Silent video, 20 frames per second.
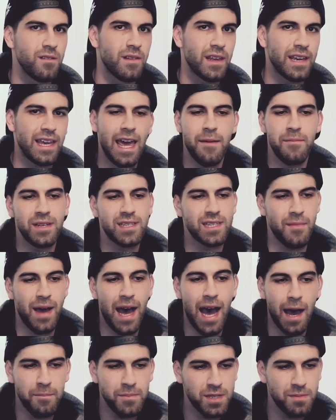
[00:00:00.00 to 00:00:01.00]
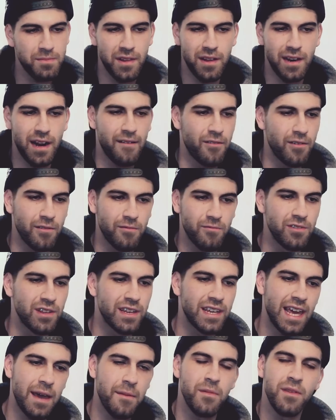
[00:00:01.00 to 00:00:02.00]
They gave me some apps, but they never
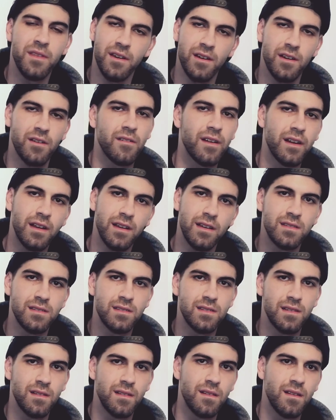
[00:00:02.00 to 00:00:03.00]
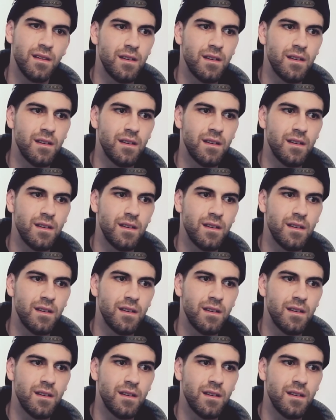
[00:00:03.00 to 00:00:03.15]
really gave me the ingredients and.